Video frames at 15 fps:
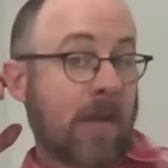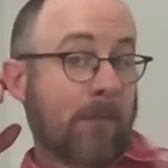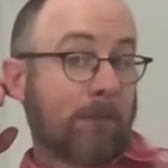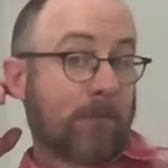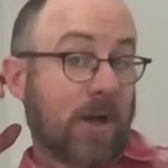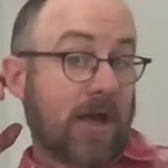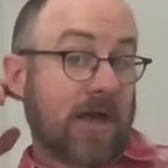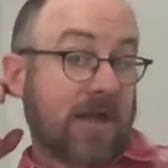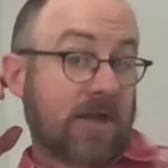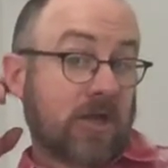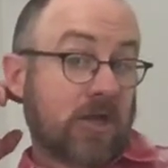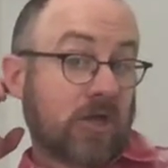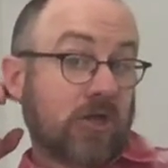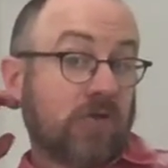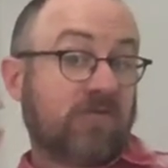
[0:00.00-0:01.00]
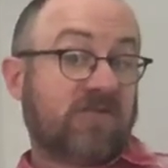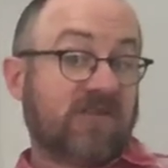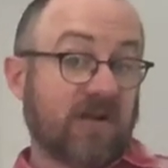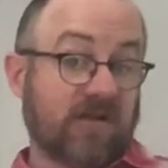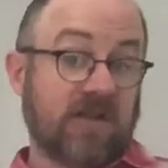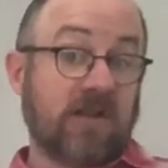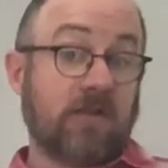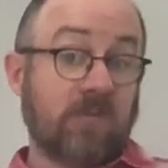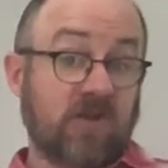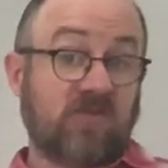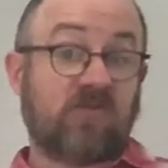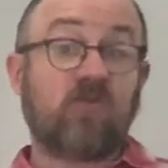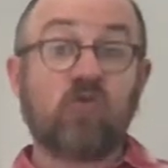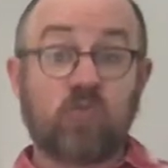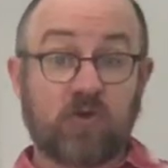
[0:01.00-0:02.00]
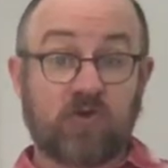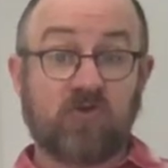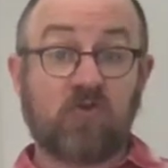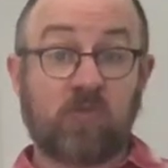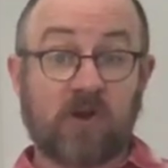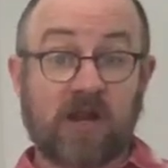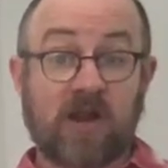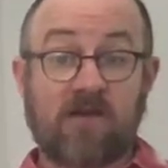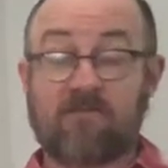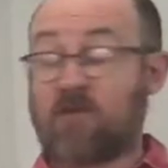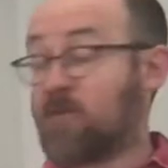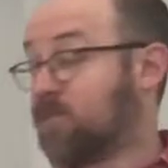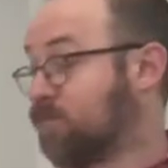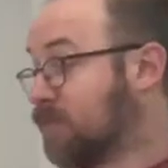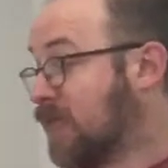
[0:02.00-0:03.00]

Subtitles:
but you still need to be super, super careful.